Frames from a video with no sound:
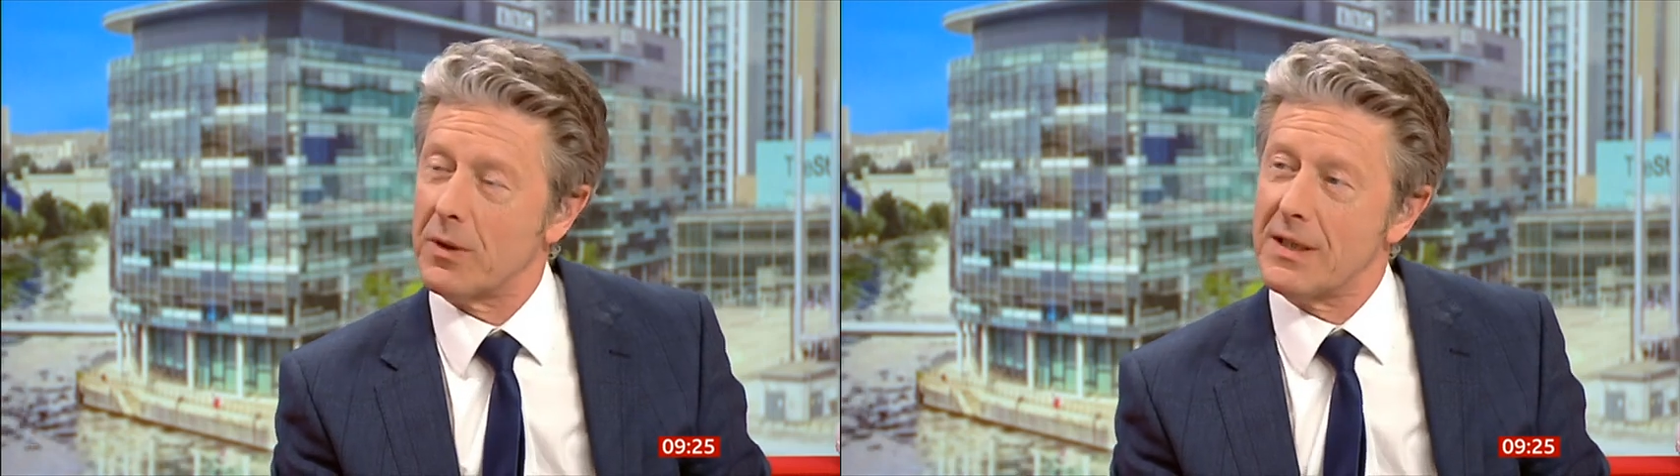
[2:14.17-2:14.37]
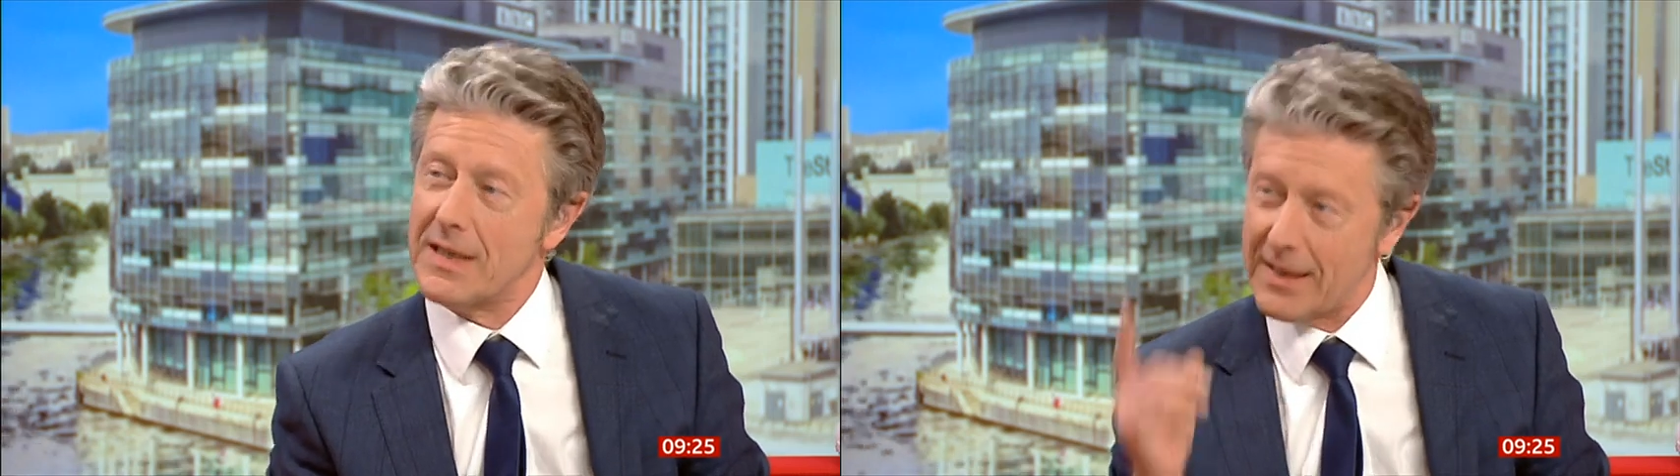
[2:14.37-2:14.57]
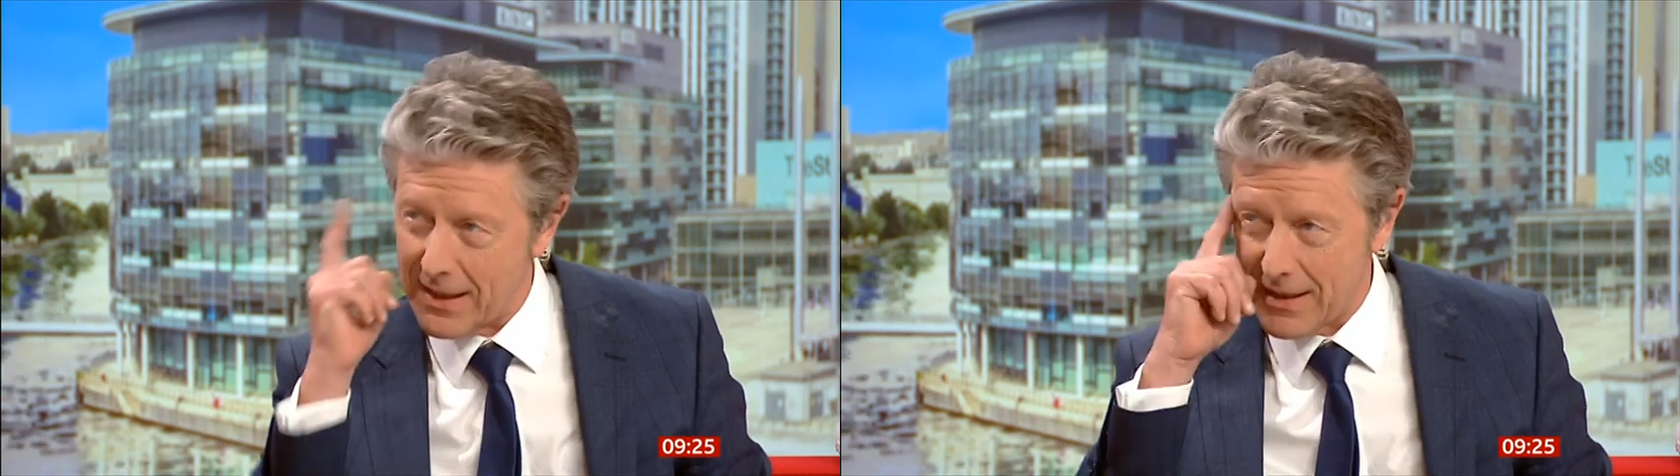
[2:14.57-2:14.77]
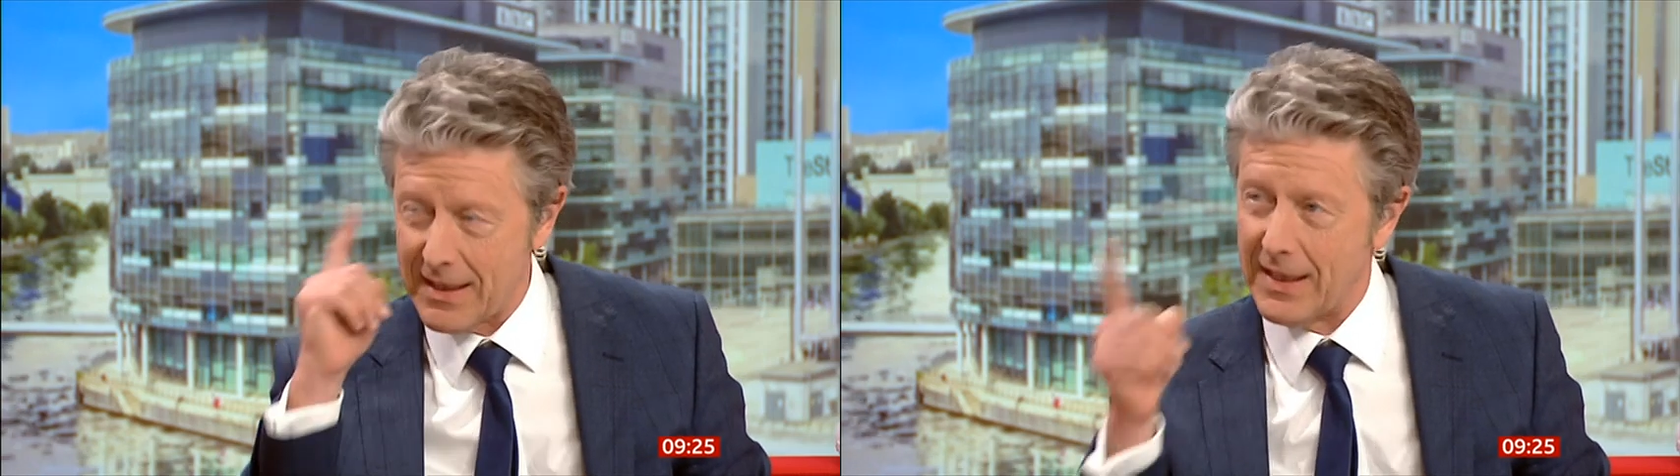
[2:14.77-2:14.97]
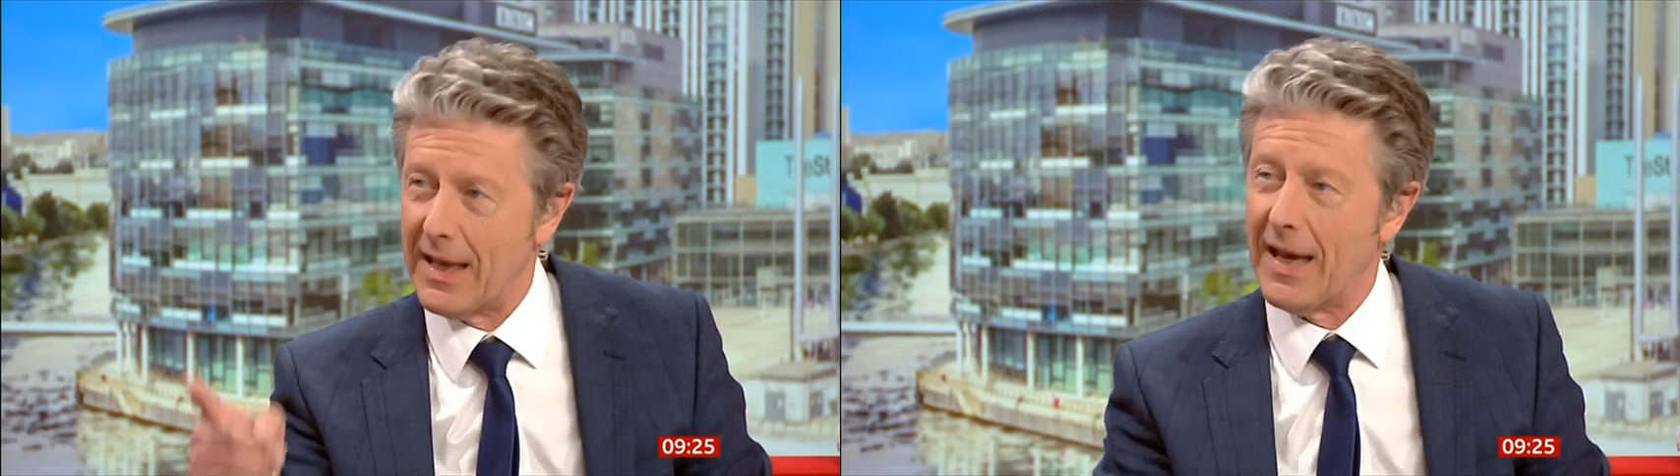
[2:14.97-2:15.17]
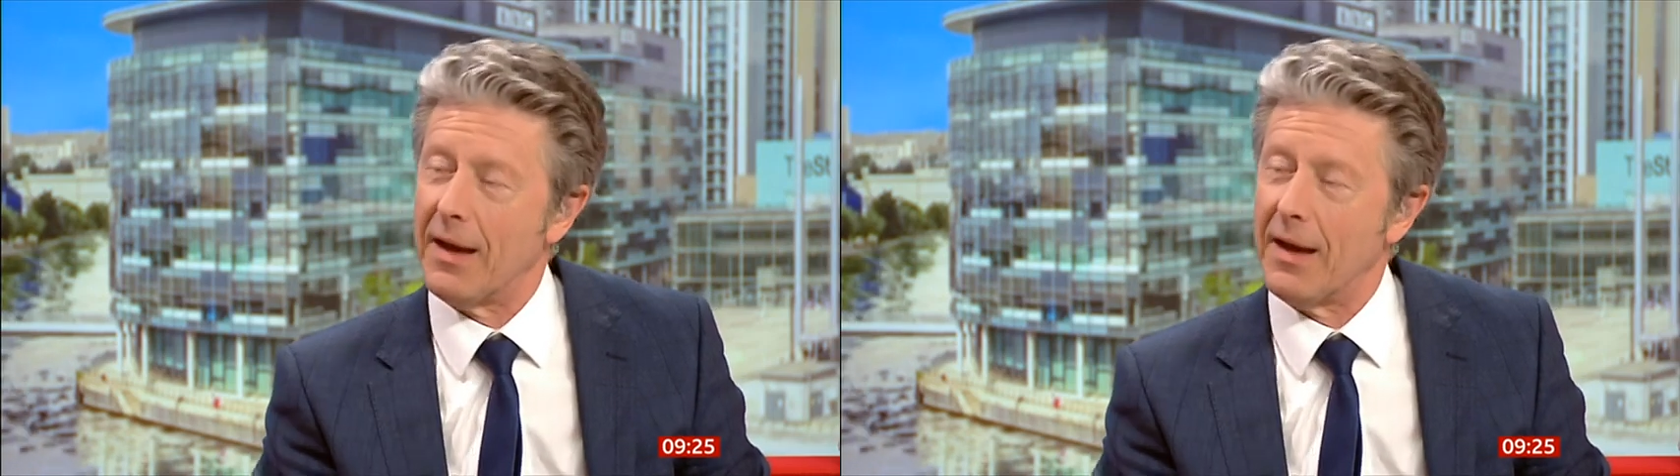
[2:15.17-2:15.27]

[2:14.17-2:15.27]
What is it that's in there?